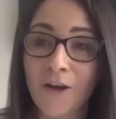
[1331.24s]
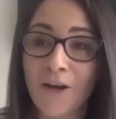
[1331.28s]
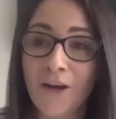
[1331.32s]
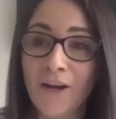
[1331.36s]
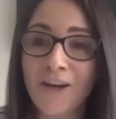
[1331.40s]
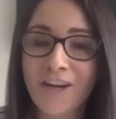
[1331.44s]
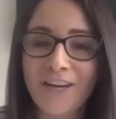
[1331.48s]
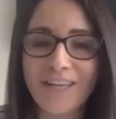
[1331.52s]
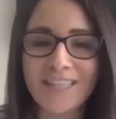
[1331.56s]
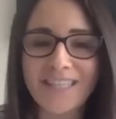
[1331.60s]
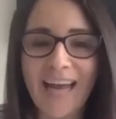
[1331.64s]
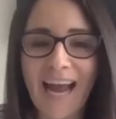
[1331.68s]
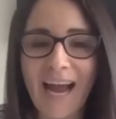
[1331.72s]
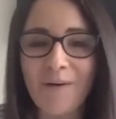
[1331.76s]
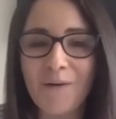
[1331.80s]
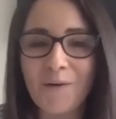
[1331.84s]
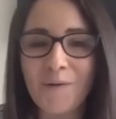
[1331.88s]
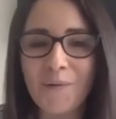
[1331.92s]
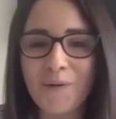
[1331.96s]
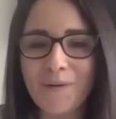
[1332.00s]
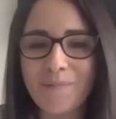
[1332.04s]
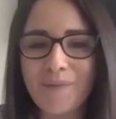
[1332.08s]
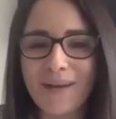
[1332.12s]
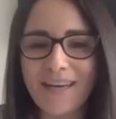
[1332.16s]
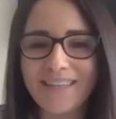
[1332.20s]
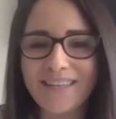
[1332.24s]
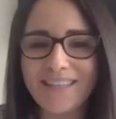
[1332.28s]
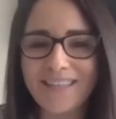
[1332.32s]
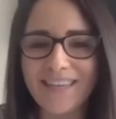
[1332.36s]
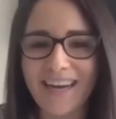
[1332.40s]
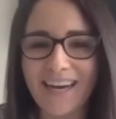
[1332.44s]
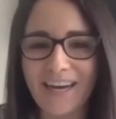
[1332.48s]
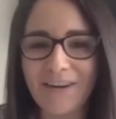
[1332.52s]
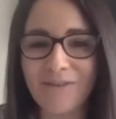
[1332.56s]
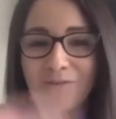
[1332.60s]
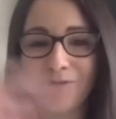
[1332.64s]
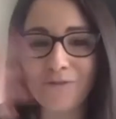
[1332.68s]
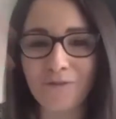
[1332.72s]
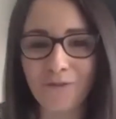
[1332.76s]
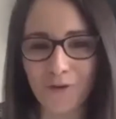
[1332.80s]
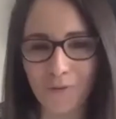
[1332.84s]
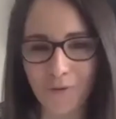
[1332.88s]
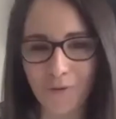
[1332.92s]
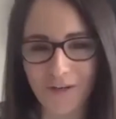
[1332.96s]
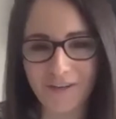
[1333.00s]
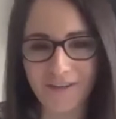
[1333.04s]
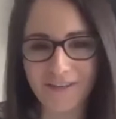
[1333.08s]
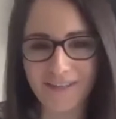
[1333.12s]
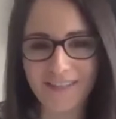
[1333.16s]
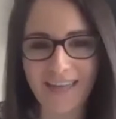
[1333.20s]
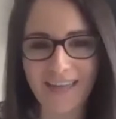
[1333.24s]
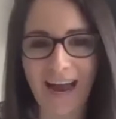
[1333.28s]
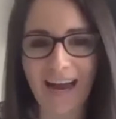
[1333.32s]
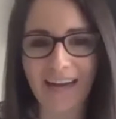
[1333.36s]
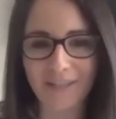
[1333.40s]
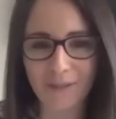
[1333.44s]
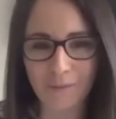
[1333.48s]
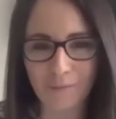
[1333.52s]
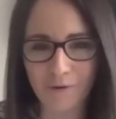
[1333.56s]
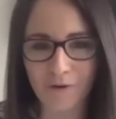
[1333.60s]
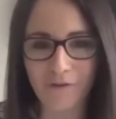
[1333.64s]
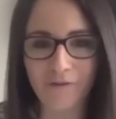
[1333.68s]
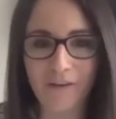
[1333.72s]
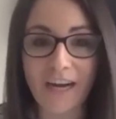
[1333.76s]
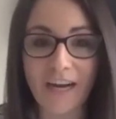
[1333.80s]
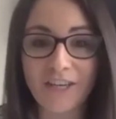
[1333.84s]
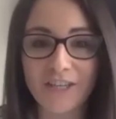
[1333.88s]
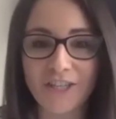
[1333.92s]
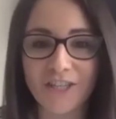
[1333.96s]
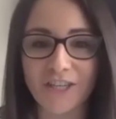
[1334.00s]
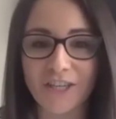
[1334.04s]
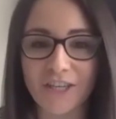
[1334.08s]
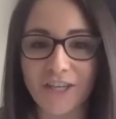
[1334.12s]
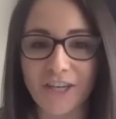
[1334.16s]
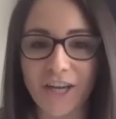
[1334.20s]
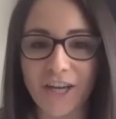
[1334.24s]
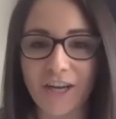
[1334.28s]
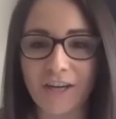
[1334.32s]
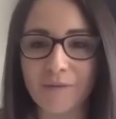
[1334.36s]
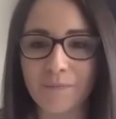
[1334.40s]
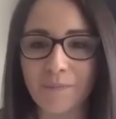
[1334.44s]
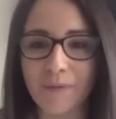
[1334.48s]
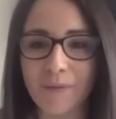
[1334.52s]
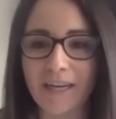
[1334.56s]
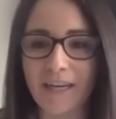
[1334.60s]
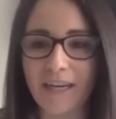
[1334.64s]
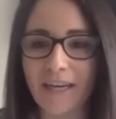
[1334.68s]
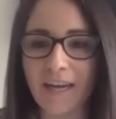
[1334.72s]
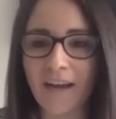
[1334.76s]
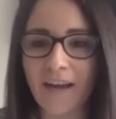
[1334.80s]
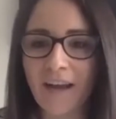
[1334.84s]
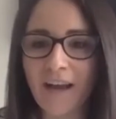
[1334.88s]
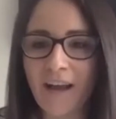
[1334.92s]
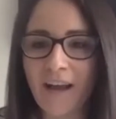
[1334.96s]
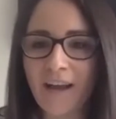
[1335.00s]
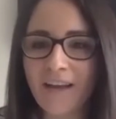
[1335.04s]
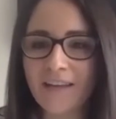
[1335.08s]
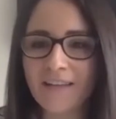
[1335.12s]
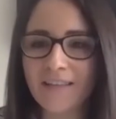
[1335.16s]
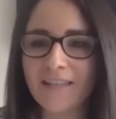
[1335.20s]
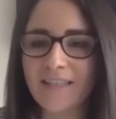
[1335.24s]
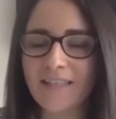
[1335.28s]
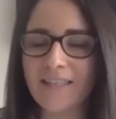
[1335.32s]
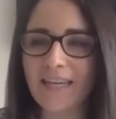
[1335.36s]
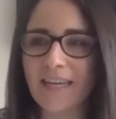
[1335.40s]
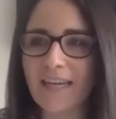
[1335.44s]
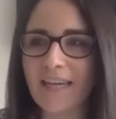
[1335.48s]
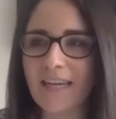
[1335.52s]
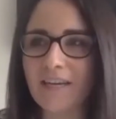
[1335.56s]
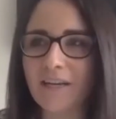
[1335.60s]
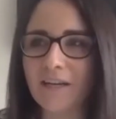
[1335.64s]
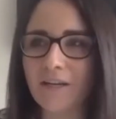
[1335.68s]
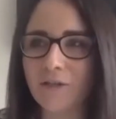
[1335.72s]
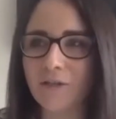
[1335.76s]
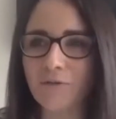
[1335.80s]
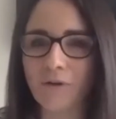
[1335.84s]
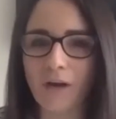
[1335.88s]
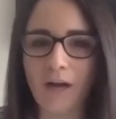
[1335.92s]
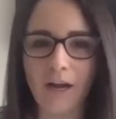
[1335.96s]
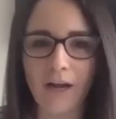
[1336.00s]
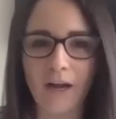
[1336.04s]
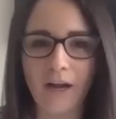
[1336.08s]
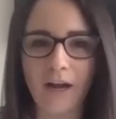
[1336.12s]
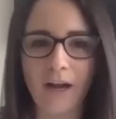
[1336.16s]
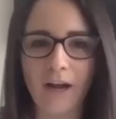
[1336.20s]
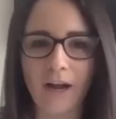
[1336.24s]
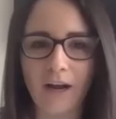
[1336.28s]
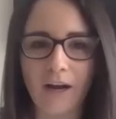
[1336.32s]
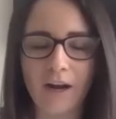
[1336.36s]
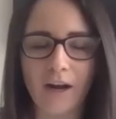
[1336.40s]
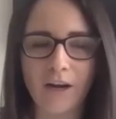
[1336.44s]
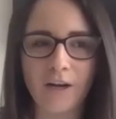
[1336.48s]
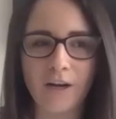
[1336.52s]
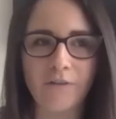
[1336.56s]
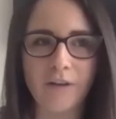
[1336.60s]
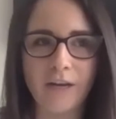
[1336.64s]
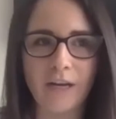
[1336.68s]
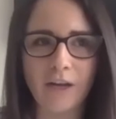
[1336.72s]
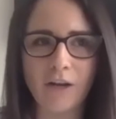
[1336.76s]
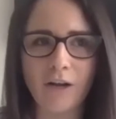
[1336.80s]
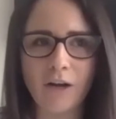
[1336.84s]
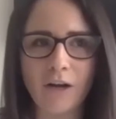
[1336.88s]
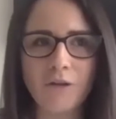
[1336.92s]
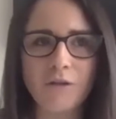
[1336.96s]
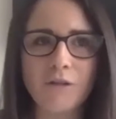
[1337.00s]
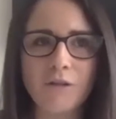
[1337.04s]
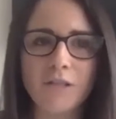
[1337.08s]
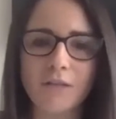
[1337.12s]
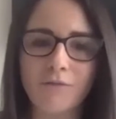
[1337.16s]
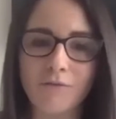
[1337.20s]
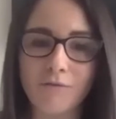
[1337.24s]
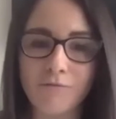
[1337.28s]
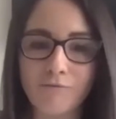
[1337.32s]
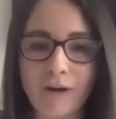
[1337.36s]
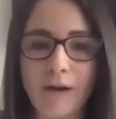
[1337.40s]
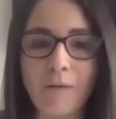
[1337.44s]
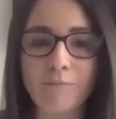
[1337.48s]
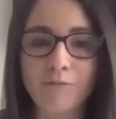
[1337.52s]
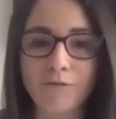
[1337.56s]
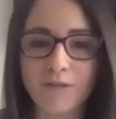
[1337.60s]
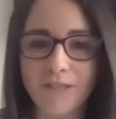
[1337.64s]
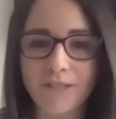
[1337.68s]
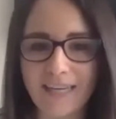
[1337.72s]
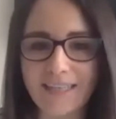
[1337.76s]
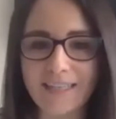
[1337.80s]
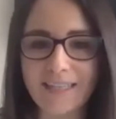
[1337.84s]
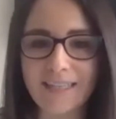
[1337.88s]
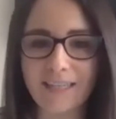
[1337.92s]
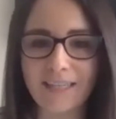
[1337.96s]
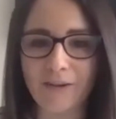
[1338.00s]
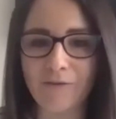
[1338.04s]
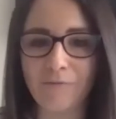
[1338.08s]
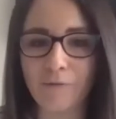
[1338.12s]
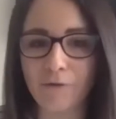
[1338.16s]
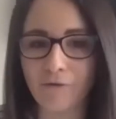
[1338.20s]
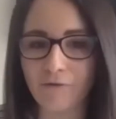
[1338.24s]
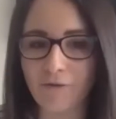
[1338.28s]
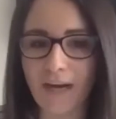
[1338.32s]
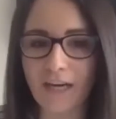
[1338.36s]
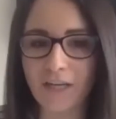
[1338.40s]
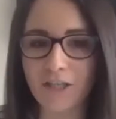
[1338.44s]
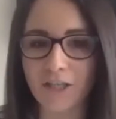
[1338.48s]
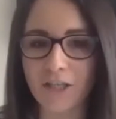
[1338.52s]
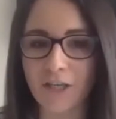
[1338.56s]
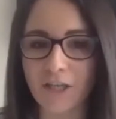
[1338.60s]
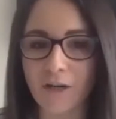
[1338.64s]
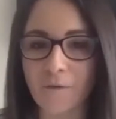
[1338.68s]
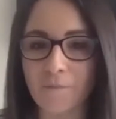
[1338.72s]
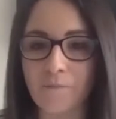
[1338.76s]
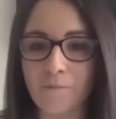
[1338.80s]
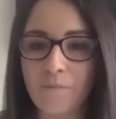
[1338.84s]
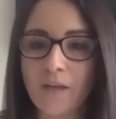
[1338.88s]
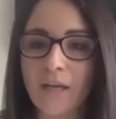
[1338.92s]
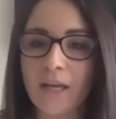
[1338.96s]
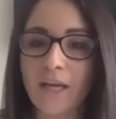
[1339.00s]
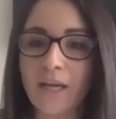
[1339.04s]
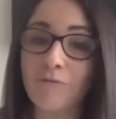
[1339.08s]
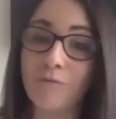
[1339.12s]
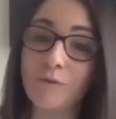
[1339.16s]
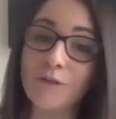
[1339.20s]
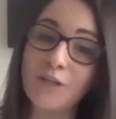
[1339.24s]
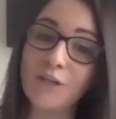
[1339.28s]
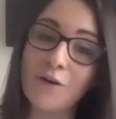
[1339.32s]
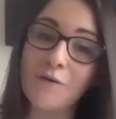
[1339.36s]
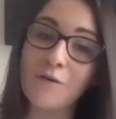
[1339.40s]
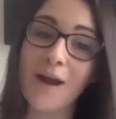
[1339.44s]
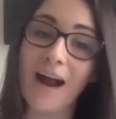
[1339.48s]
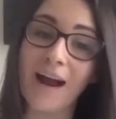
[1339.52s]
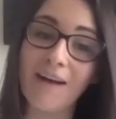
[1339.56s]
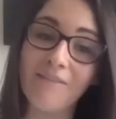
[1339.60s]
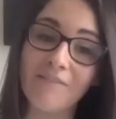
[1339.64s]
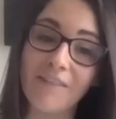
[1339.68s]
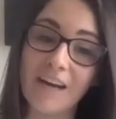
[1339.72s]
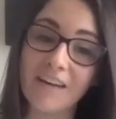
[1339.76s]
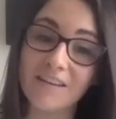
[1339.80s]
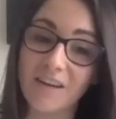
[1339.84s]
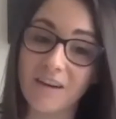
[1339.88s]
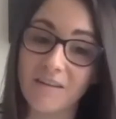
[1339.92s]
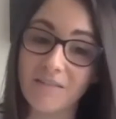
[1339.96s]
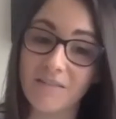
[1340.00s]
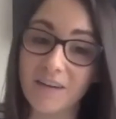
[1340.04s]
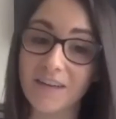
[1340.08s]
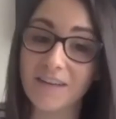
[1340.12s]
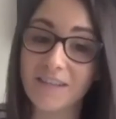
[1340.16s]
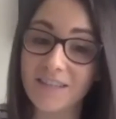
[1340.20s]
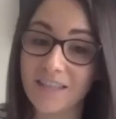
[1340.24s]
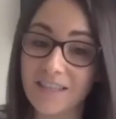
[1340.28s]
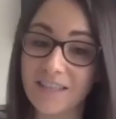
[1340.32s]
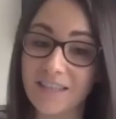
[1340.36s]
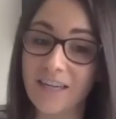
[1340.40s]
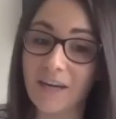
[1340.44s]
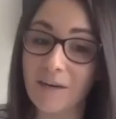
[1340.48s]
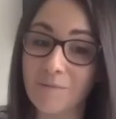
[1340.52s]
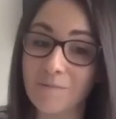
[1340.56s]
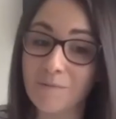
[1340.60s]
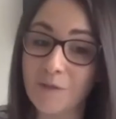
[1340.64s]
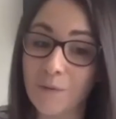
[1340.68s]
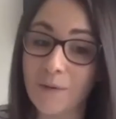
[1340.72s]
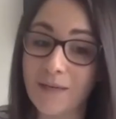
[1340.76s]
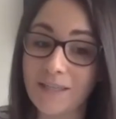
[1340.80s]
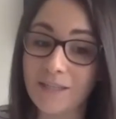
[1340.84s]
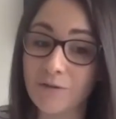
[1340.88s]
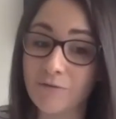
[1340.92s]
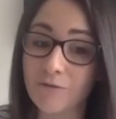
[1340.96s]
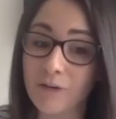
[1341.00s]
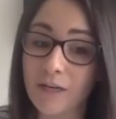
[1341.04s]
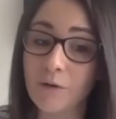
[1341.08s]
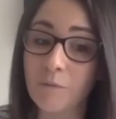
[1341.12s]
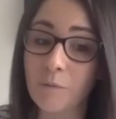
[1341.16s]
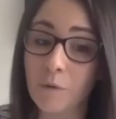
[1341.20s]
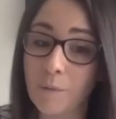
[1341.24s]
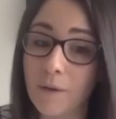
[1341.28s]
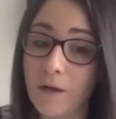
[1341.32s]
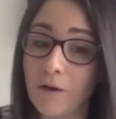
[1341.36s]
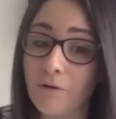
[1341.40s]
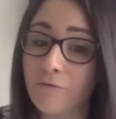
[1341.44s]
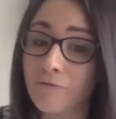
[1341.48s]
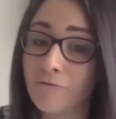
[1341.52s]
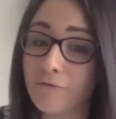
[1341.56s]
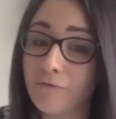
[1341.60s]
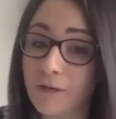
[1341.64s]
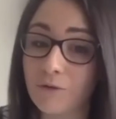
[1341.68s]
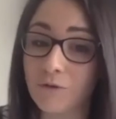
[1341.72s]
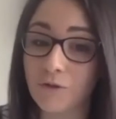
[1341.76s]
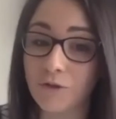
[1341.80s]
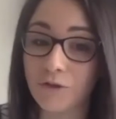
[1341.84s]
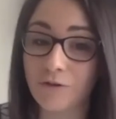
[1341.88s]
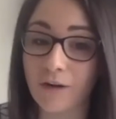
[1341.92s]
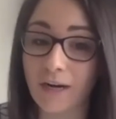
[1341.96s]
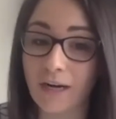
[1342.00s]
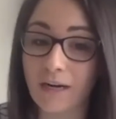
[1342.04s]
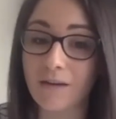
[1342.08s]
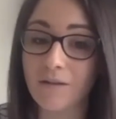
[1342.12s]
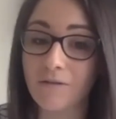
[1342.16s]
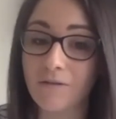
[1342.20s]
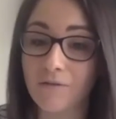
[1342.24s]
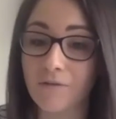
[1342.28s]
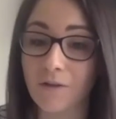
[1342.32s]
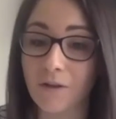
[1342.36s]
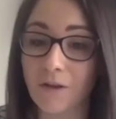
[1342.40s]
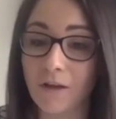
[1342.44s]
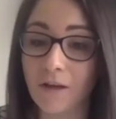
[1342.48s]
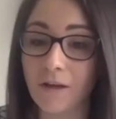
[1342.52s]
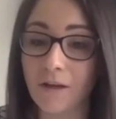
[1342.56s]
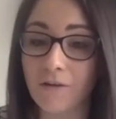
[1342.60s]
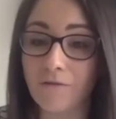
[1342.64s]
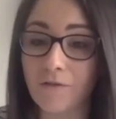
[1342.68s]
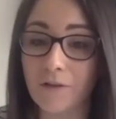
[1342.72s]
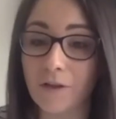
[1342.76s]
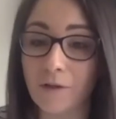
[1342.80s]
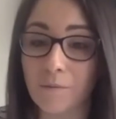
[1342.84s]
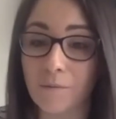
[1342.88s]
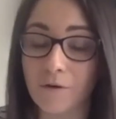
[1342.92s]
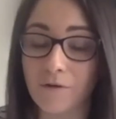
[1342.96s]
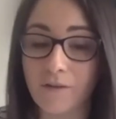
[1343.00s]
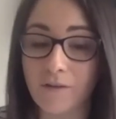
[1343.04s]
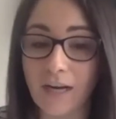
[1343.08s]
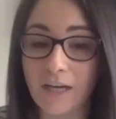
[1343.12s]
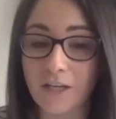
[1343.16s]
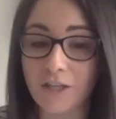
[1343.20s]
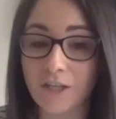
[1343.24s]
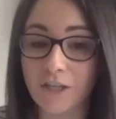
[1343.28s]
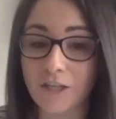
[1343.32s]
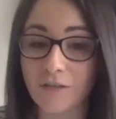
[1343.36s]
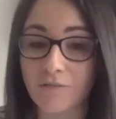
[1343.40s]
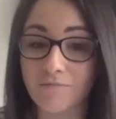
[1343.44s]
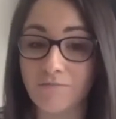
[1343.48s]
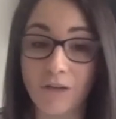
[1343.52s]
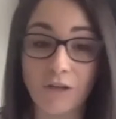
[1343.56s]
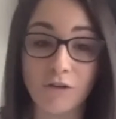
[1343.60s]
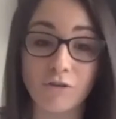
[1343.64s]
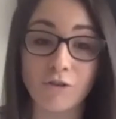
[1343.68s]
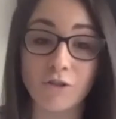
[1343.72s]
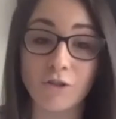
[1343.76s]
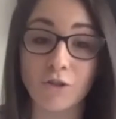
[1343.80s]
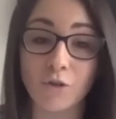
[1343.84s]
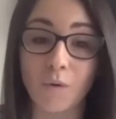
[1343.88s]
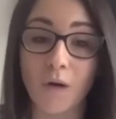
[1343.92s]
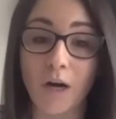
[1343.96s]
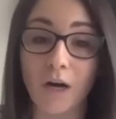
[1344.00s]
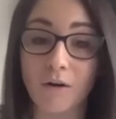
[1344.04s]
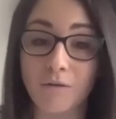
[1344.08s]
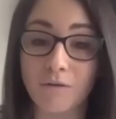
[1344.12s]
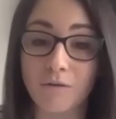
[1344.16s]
because how are we meant to influence as a profession and be seen as a kind of an inclusive and representative profession if we don't have that diversity? So it will be a real strength for the profession across the world.